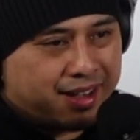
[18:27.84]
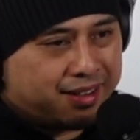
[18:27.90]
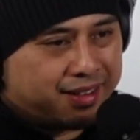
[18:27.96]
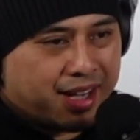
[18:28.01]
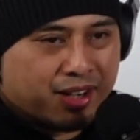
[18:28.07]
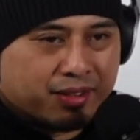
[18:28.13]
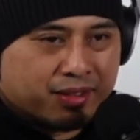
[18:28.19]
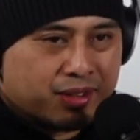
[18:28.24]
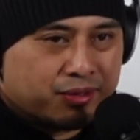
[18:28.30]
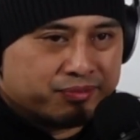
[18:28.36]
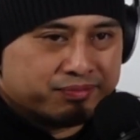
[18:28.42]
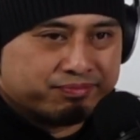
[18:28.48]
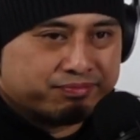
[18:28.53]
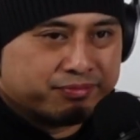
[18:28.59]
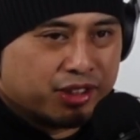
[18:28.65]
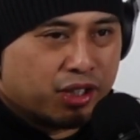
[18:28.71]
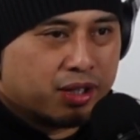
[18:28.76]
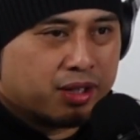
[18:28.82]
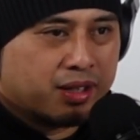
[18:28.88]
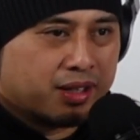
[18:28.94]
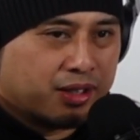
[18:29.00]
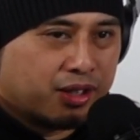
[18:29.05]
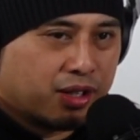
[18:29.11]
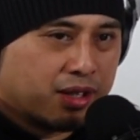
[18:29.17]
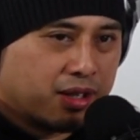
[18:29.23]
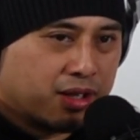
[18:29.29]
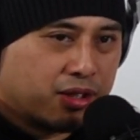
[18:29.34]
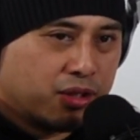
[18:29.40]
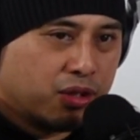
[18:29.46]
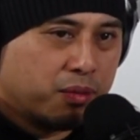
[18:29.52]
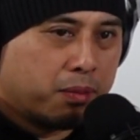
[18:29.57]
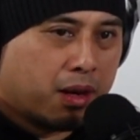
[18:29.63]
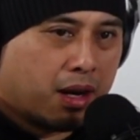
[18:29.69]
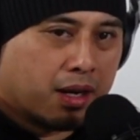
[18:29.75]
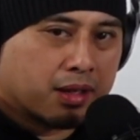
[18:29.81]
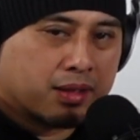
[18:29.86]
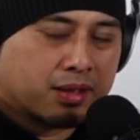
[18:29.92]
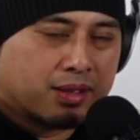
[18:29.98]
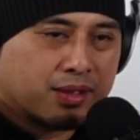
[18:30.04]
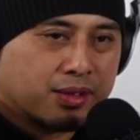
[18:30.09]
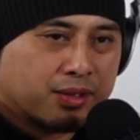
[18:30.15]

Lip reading: I don't know. You're a jukebox,